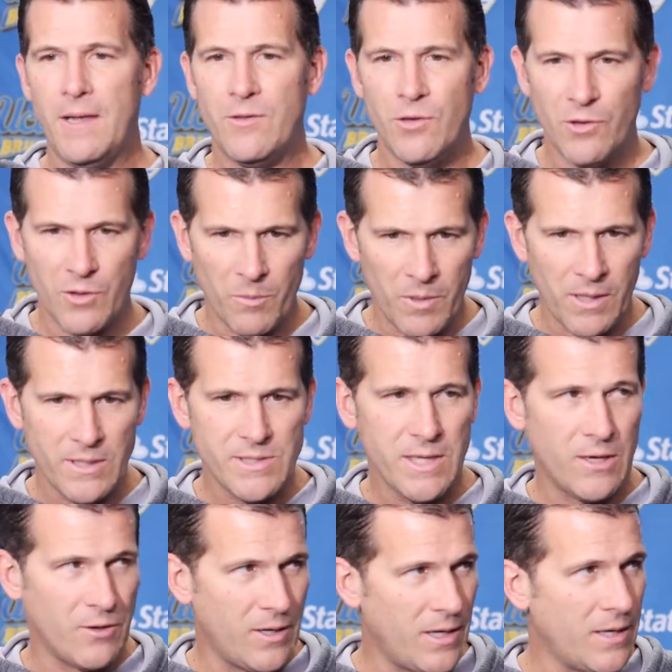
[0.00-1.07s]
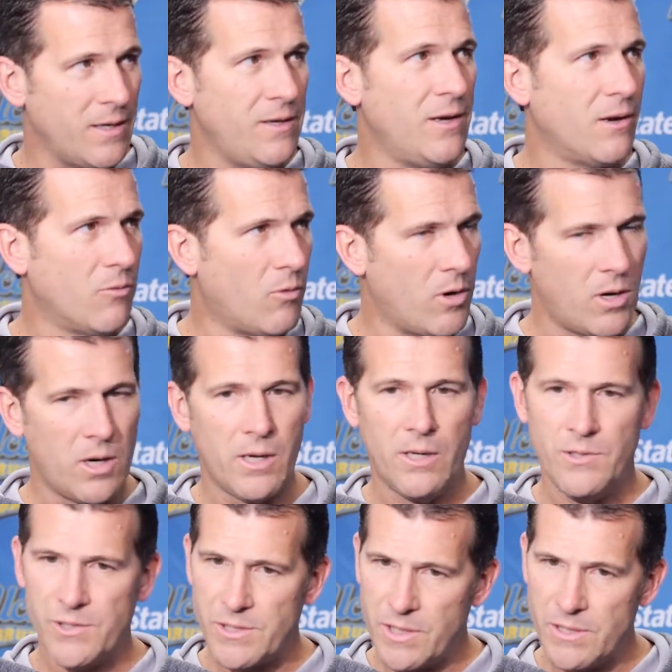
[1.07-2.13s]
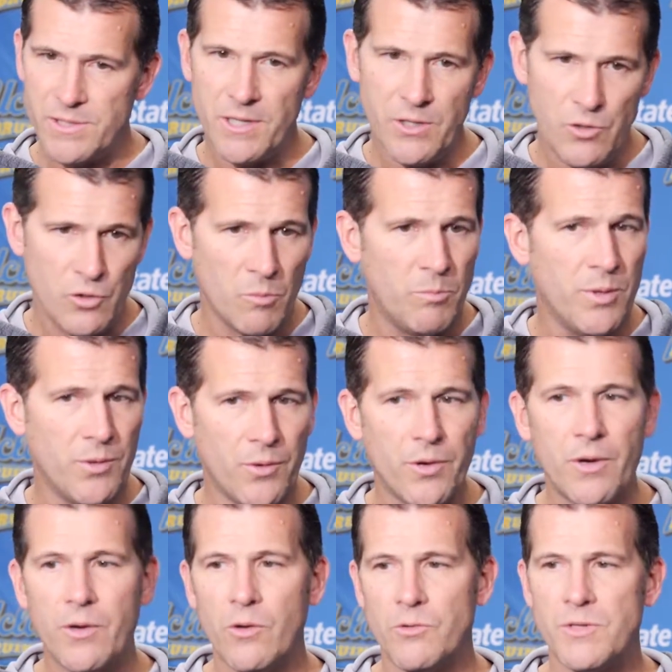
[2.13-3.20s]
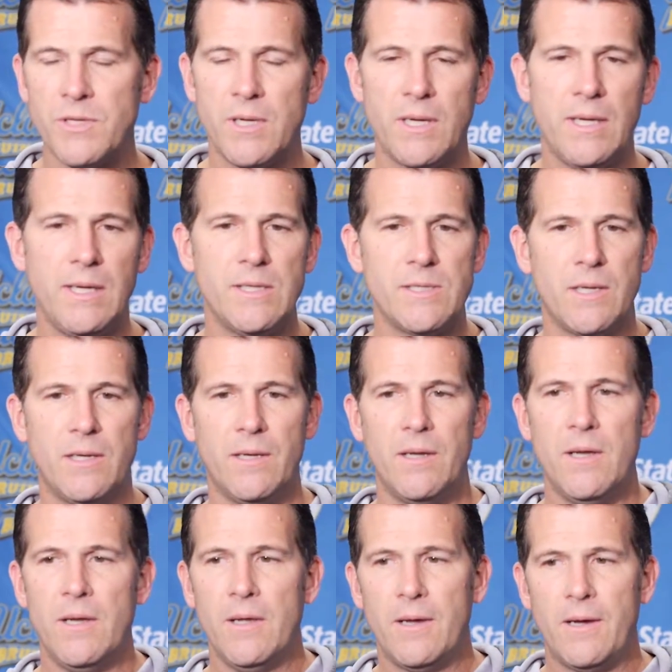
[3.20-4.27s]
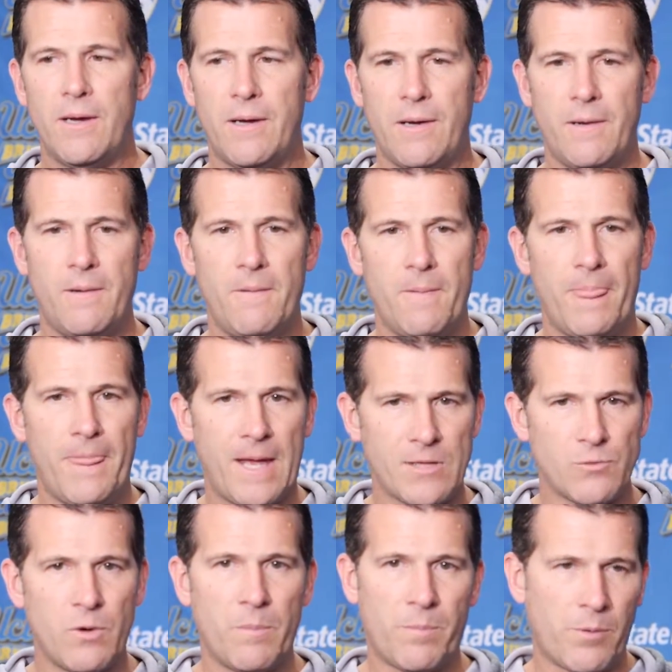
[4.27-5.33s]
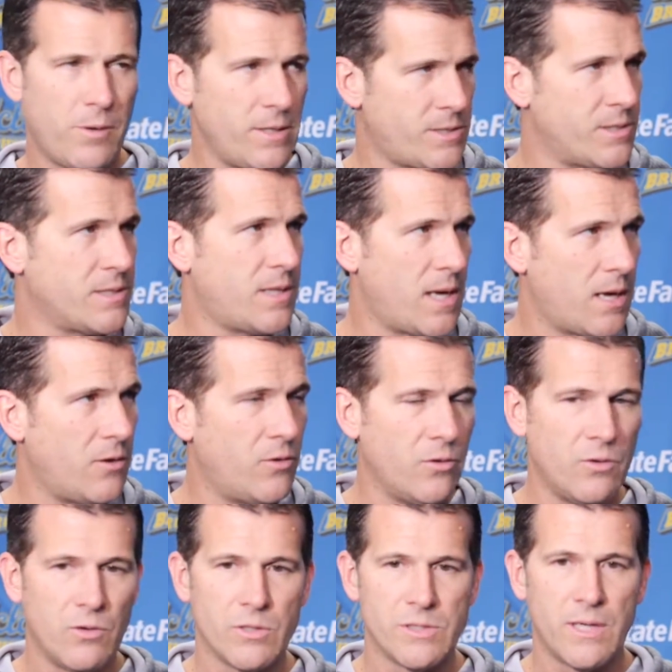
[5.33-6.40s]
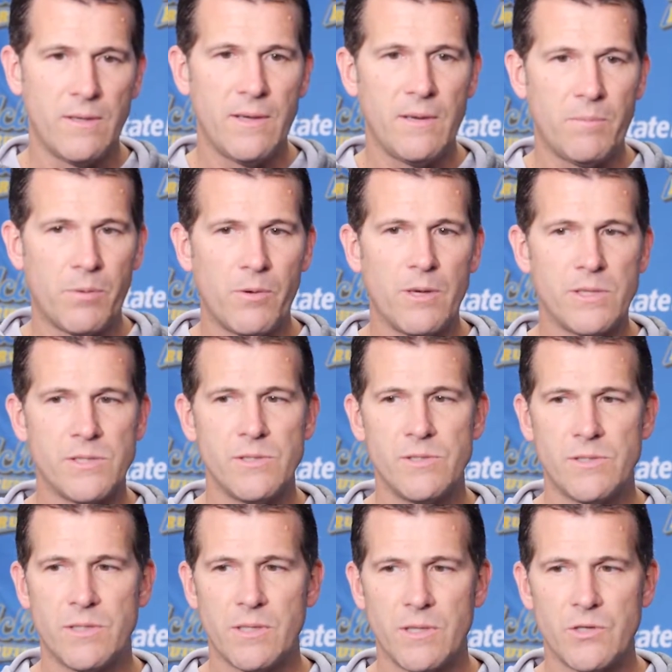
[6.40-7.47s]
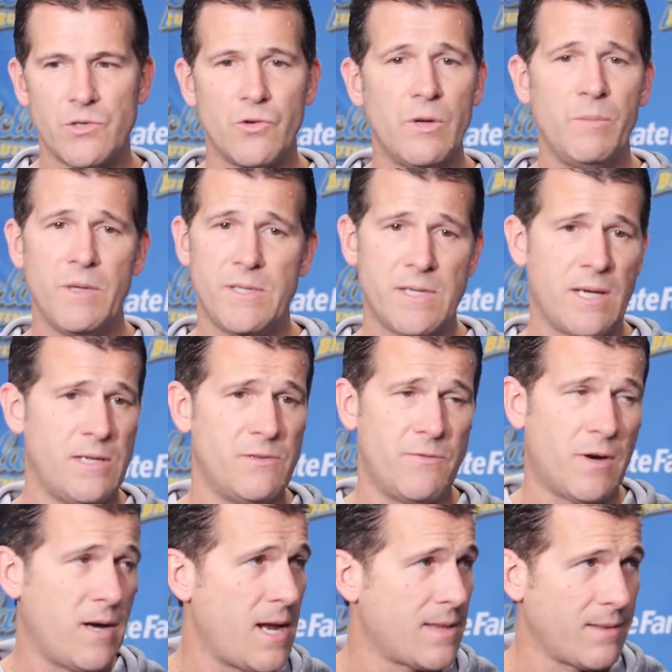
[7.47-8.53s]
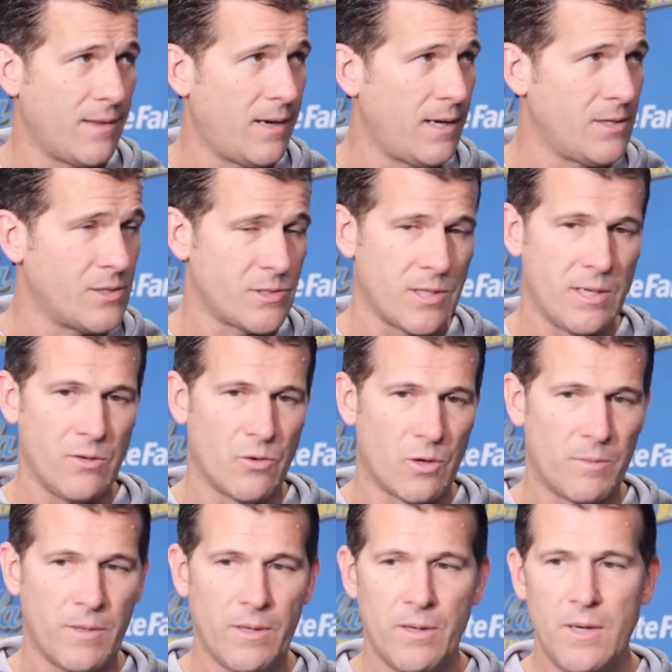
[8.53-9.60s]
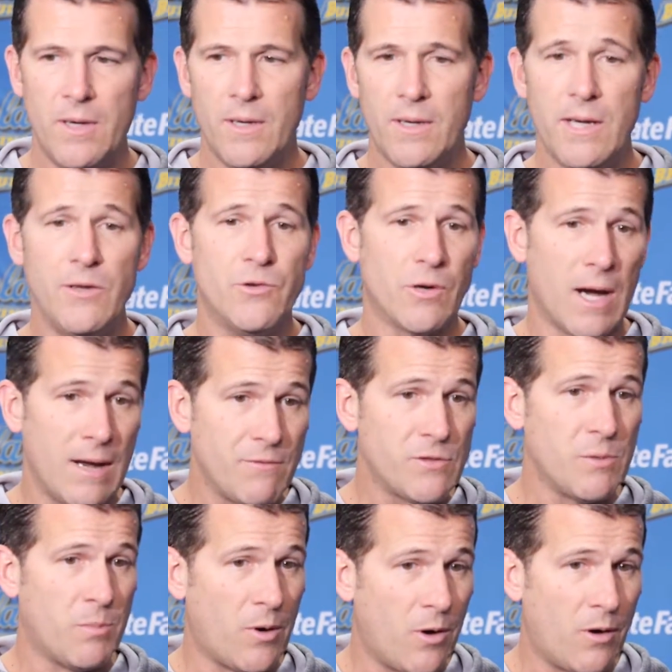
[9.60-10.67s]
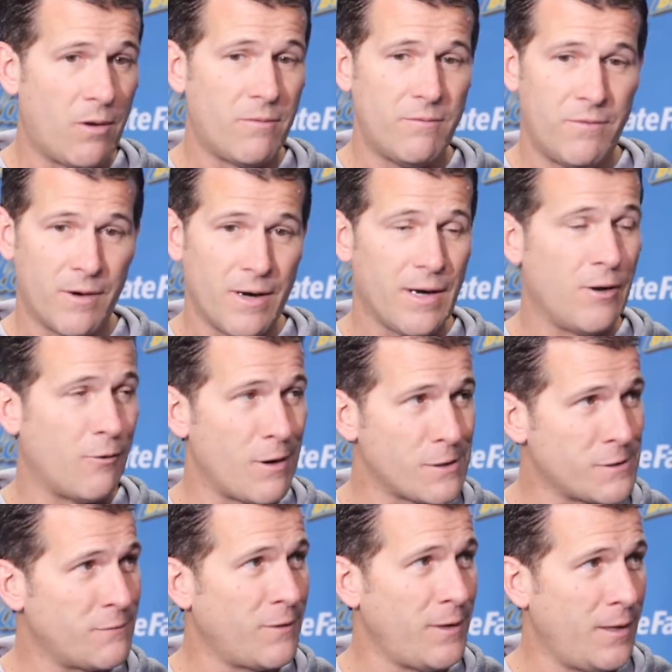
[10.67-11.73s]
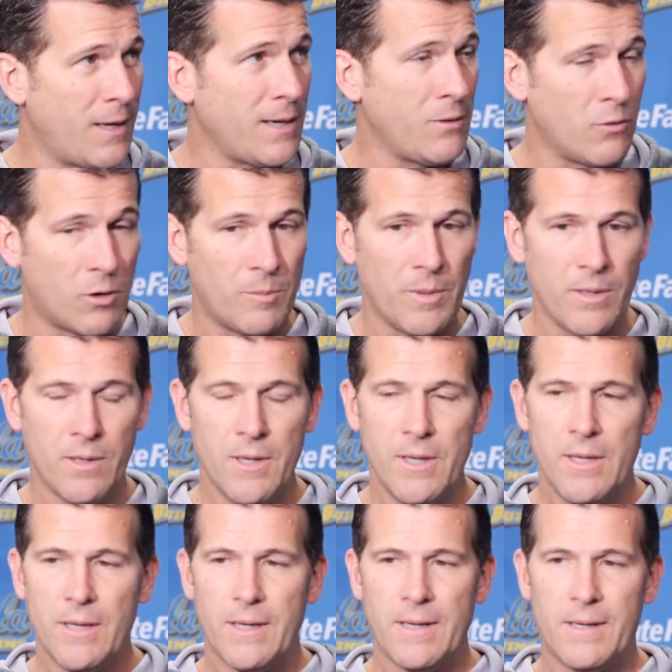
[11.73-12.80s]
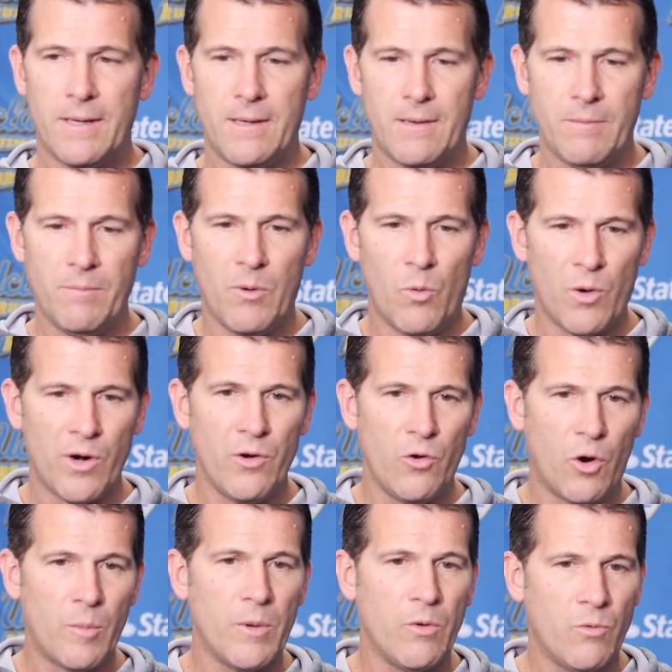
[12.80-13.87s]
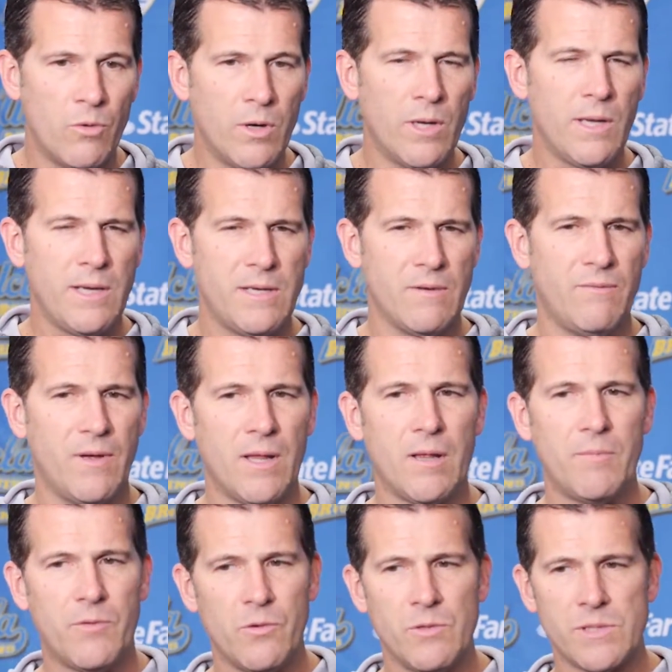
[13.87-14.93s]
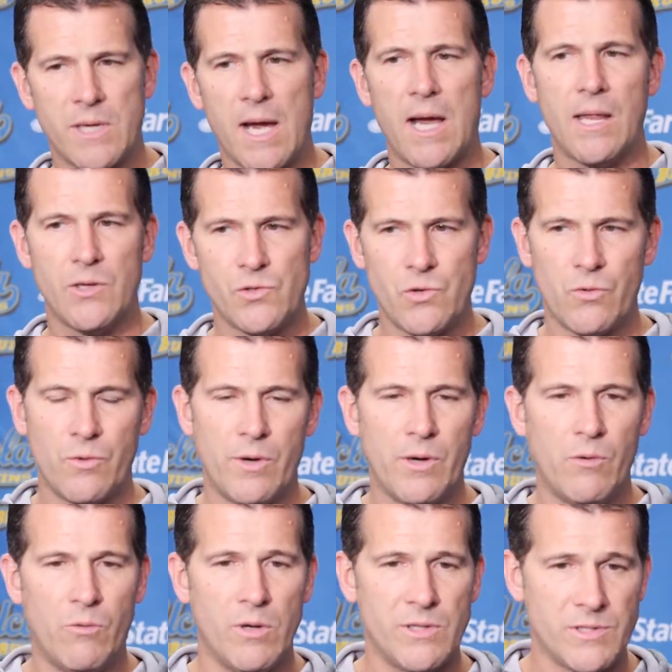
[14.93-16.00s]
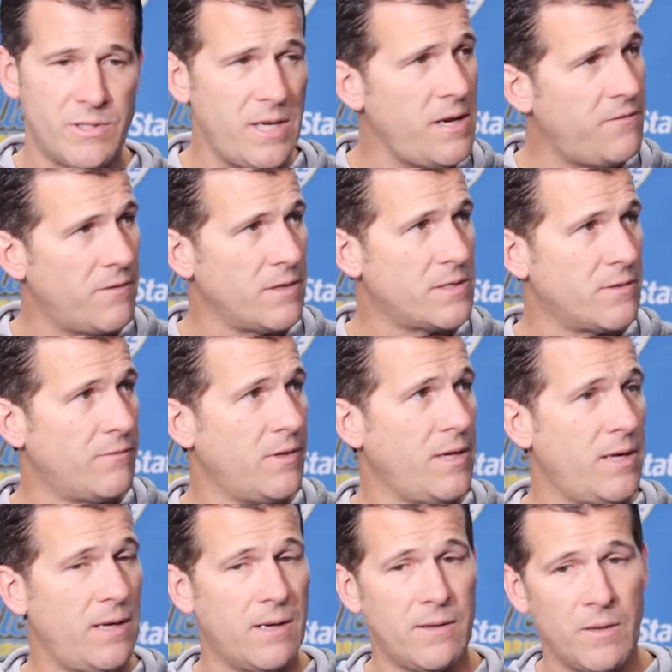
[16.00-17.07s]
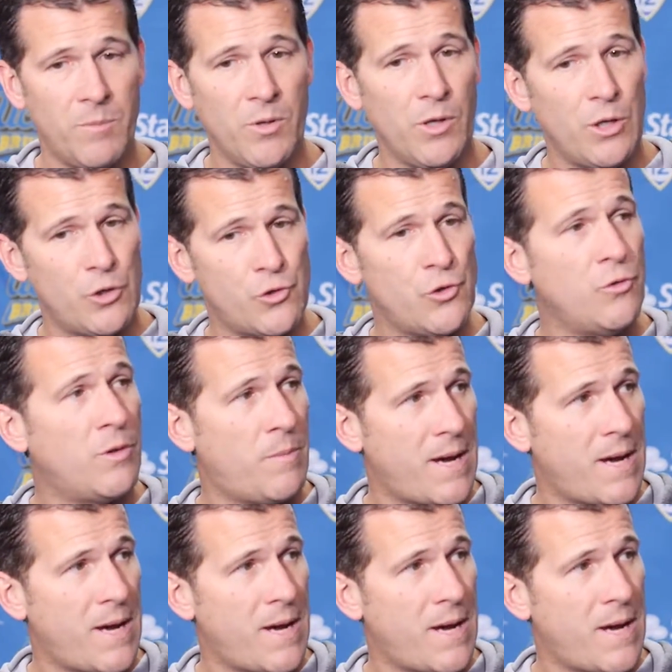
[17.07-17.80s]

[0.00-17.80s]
took the minutes he could get in year one and just continued to build on those things. And that's what Prince has got to do, because I think Prince is extremely talented. He's very athletic, just like Norman. He drives the ball very aggressively, like Norman. But where Norman really developed through his college career was defensively and the ability to shoot the